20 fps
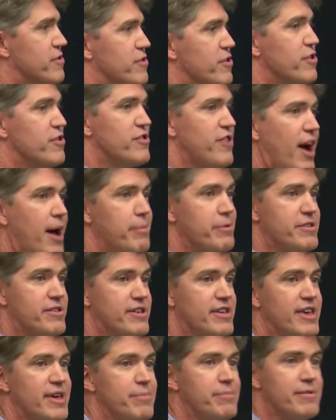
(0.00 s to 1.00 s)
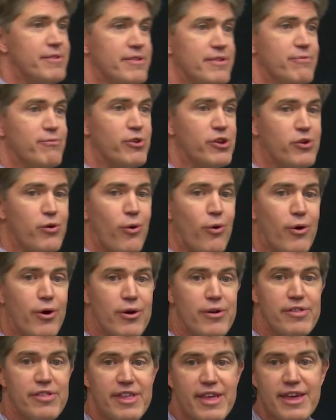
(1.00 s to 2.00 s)
So your job is to
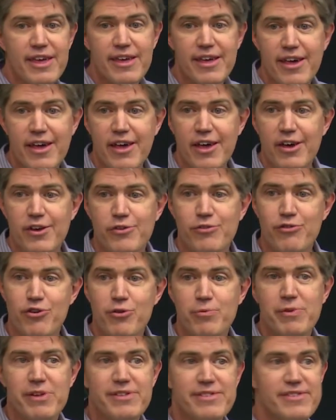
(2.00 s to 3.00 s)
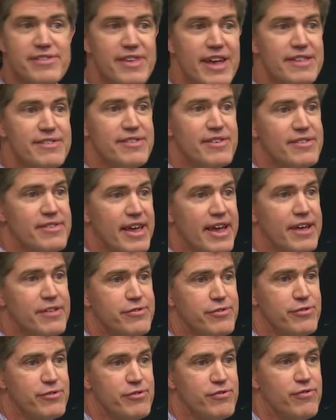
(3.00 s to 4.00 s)
record the group consensus
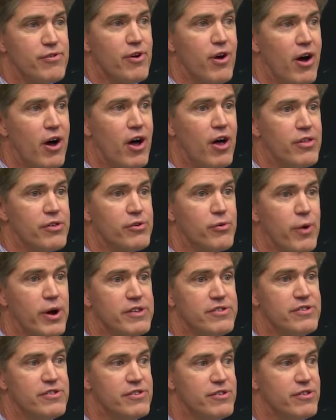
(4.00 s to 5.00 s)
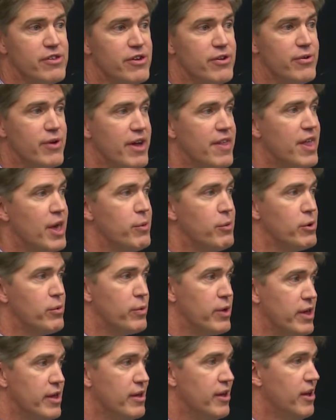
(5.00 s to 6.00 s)
answers for all the questions you do, and then when
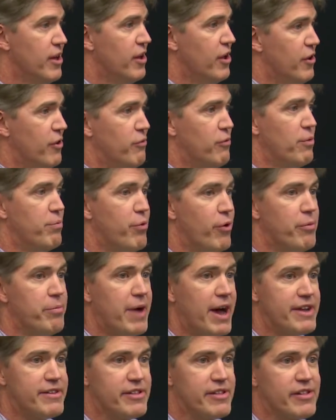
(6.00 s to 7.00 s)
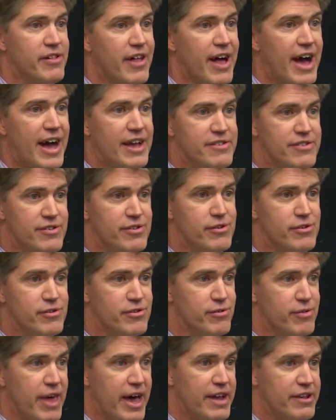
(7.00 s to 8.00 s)
we report back to the class, you'll
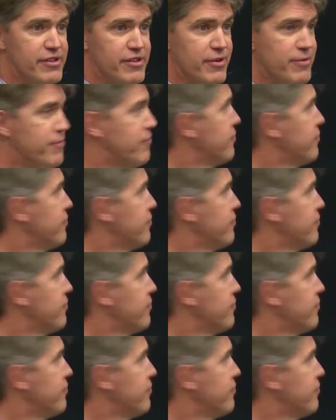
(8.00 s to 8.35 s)
do that too,